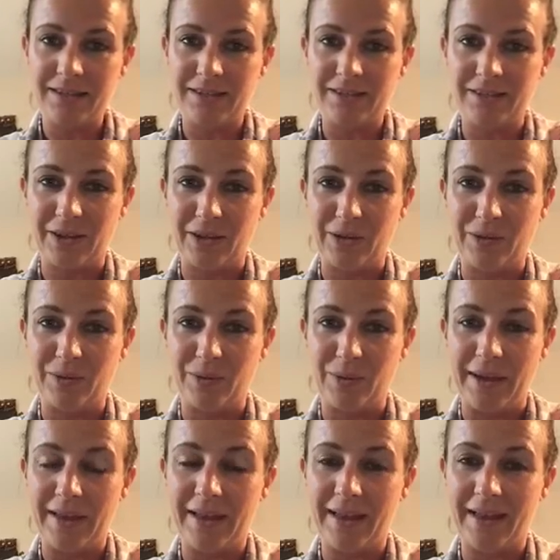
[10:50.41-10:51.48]
So
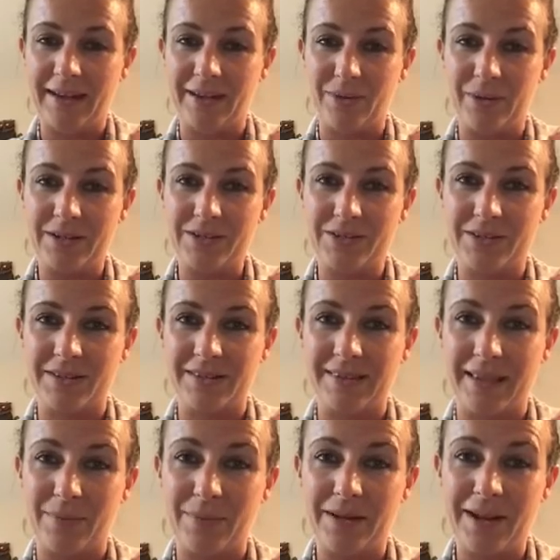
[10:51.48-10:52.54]
any questions,
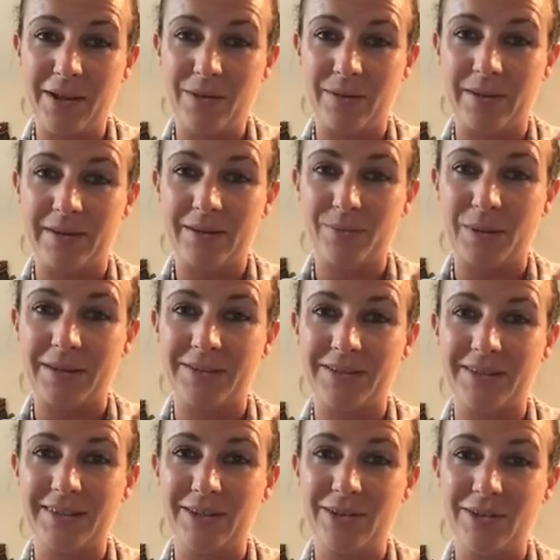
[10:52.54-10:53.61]
let me know, and I'll speak to
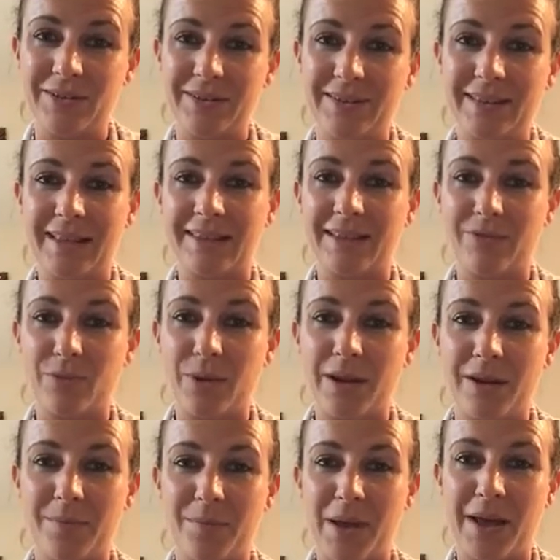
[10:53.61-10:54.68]
you soon. Thanks,
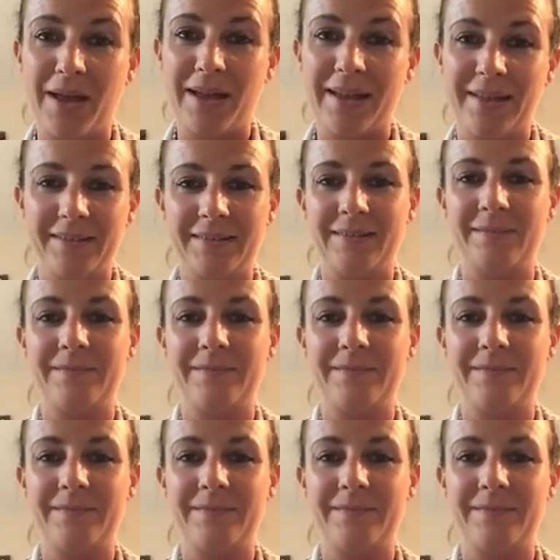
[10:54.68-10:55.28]
everyone. Bye.